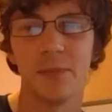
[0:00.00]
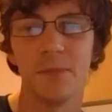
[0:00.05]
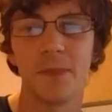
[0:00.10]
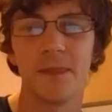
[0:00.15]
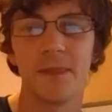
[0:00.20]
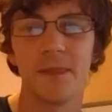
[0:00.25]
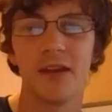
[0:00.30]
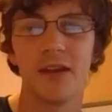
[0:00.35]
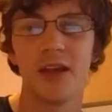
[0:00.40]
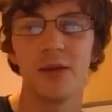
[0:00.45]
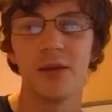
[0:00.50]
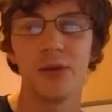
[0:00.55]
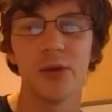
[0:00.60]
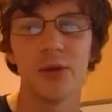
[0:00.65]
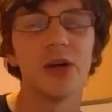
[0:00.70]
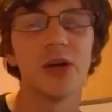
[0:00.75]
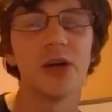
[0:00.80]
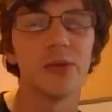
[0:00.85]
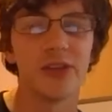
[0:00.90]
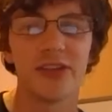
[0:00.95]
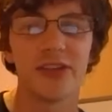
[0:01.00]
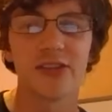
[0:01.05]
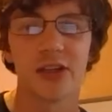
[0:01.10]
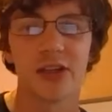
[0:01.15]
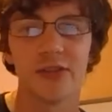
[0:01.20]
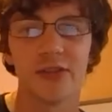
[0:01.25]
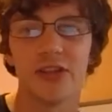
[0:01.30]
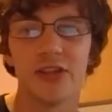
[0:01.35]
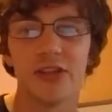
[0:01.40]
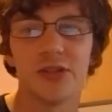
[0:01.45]
You end up with this kind of
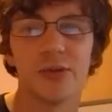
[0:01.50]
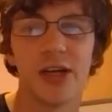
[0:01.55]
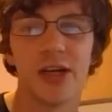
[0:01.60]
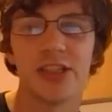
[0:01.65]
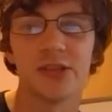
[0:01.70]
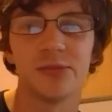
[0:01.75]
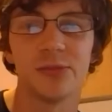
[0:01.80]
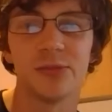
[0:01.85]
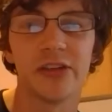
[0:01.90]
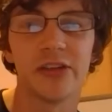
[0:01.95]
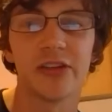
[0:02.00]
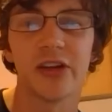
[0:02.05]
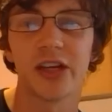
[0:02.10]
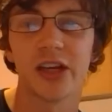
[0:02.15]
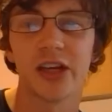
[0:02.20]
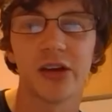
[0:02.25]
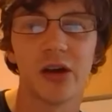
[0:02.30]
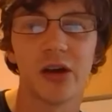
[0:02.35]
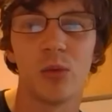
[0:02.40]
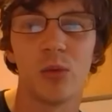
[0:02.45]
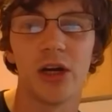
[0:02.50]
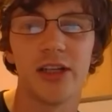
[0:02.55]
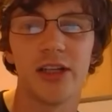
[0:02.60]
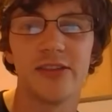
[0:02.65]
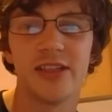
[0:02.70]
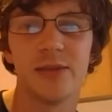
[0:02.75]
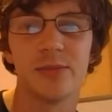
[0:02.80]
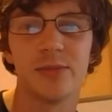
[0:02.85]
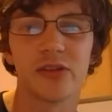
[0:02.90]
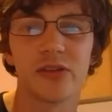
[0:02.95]
situation where you say, okay, our
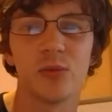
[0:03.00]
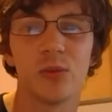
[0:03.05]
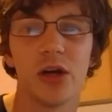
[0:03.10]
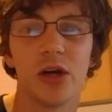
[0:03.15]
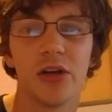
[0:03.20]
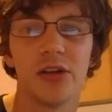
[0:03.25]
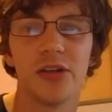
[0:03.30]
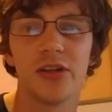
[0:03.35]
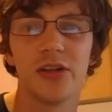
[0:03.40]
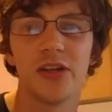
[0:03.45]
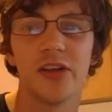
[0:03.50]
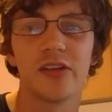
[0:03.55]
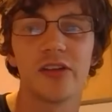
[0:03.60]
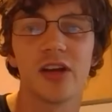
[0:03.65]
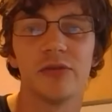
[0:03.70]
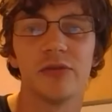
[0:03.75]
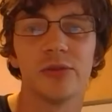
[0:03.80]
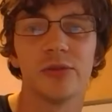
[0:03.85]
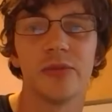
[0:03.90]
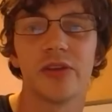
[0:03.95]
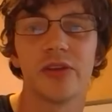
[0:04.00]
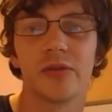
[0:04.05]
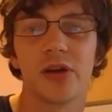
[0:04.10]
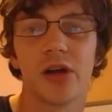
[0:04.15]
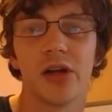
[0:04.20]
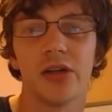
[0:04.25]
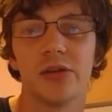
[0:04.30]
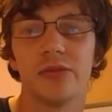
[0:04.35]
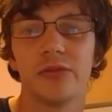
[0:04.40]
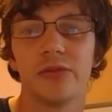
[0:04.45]
yt+1 has come from some
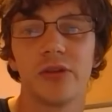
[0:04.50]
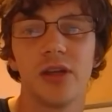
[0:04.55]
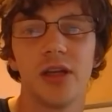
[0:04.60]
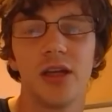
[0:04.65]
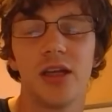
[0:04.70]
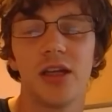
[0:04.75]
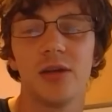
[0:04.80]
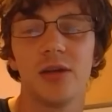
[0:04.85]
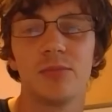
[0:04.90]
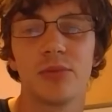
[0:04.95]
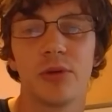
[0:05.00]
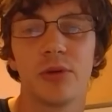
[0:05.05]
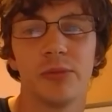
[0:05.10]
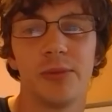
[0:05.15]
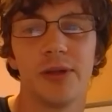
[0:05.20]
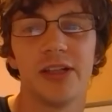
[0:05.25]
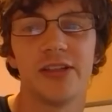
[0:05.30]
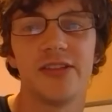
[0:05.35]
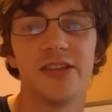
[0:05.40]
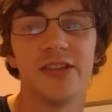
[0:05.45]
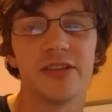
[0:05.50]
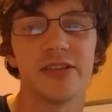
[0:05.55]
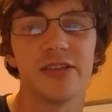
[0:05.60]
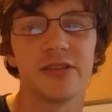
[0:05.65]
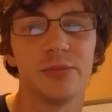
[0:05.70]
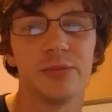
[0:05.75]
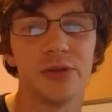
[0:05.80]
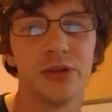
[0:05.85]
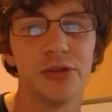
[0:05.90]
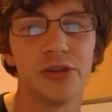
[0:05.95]
kind of probability
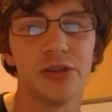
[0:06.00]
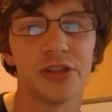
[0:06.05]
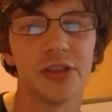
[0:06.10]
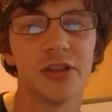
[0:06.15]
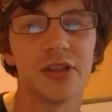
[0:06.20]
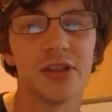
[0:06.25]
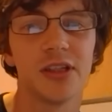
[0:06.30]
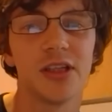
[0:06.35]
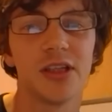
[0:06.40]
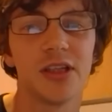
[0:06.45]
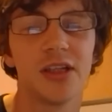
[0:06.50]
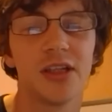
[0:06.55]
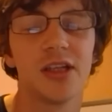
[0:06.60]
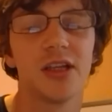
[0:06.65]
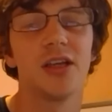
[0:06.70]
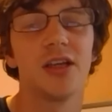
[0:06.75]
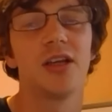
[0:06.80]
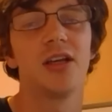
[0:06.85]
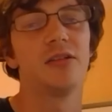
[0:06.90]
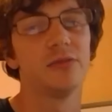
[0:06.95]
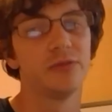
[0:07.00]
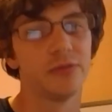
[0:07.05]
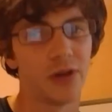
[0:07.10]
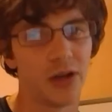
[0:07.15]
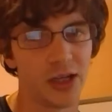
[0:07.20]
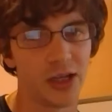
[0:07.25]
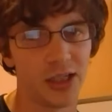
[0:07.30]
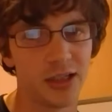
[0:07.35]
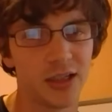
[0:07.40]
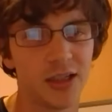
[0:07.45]
distribution.
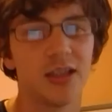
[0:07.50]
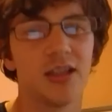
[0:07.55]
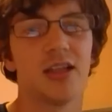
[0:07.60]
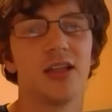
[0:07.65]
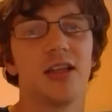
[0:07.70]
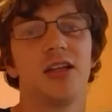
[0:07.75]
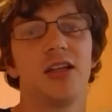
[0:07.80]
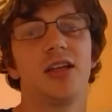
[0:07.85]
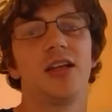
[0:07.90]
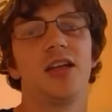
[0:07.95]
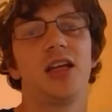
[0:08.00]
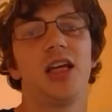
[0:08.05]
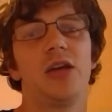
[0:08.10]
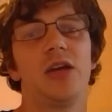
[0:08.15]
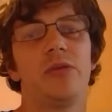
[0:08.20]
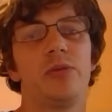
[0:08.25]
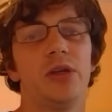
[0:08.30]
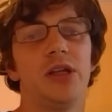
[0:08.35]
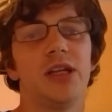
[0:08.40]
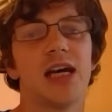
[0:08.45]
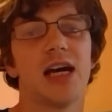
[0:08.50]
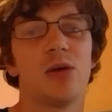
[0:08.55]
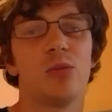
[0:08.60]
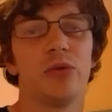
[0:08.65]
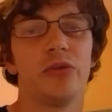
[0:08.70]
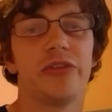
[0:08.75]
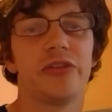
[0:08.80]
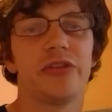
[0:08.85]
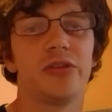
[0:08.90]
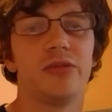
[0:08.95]
Fine. If we now
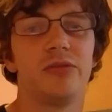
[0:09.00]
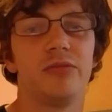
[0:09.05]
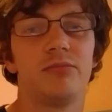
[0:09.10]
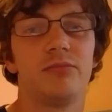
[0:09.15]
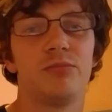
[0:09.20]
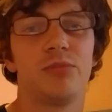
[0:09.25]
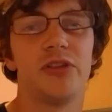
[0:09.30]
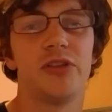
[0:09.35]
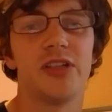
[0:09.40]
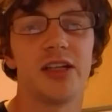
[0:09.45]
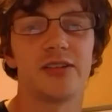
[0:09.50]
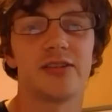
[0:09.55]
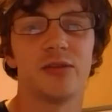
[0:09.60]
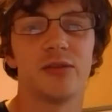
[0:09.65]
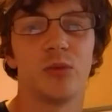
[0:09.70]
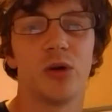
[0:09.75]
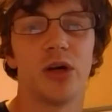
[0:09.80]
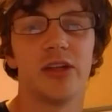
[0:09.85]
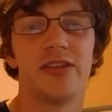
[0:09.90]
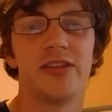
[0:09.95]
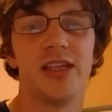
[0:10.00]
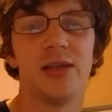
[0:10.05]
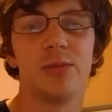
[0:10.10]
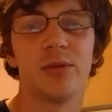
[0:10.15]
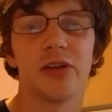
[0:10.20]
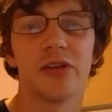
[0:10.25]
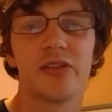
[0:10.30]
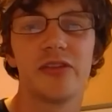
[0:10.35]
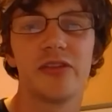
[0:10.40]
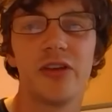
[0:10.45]
want to predict at
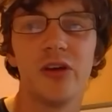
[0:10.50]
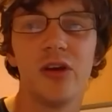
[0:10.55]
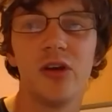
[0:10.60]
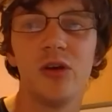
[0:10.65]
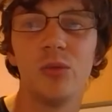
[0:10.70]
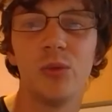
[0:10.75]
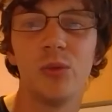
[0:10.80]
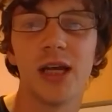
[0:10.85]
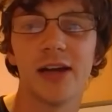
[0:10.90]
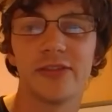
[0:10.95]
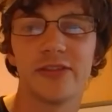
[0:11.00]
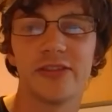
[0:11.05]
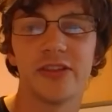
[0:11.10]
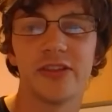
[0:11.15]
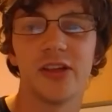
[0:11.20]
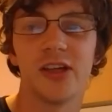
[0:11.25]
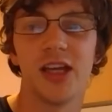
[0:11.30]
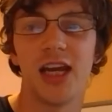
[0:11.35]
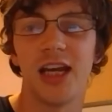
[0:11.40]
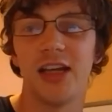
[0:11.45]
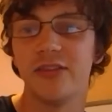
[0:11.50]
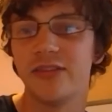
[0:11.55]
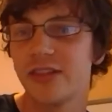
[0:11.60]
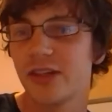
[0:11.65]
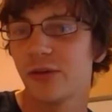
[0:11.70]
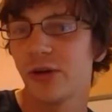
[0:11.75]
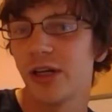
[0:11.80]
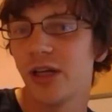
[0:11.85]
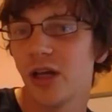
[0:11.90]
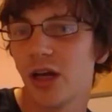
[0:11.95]
yt+2, we have to
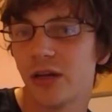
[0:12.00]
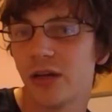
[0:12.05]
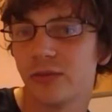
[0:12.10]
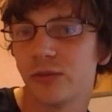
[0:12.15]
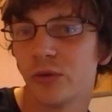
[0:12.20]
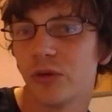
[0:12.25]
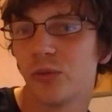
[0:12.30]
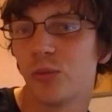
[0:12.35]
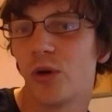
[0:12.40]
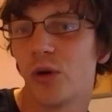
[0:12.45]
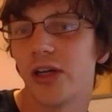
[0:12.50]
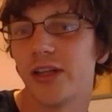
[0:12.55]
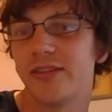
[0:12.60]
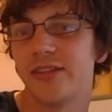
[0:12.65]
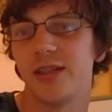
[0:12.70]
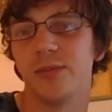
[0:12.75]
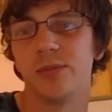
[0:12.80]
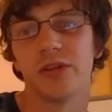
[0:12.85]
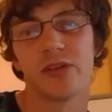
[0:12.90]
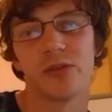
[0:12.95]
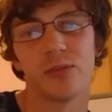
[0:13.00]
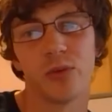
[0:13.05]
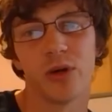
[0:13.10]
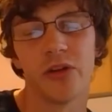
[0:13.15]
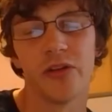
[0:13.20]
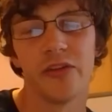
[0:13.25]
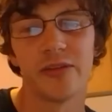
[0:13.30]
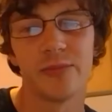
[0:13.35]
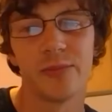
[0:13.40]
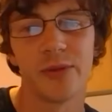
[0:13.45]
integrate over all the
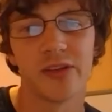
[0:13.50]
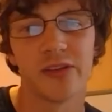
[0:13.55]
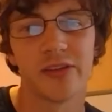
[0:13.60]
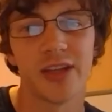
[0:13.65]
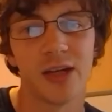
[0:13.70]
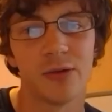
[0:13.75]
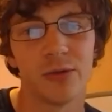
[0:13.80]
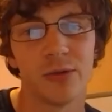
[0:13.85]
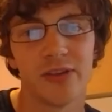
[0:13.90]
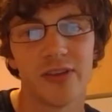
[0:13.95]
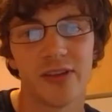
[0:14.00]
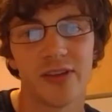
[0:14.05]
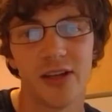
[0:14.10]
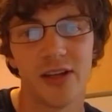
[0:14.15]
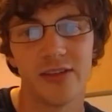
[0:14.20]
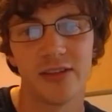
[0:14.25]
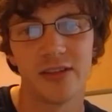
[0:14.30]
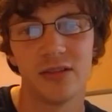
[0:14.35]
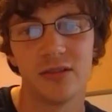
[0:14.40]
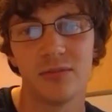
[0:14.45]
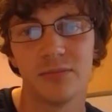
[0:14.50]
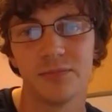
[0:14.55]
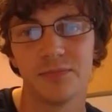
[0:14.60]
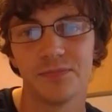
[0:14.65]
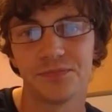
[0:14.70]
yt+1s because they're uncertain.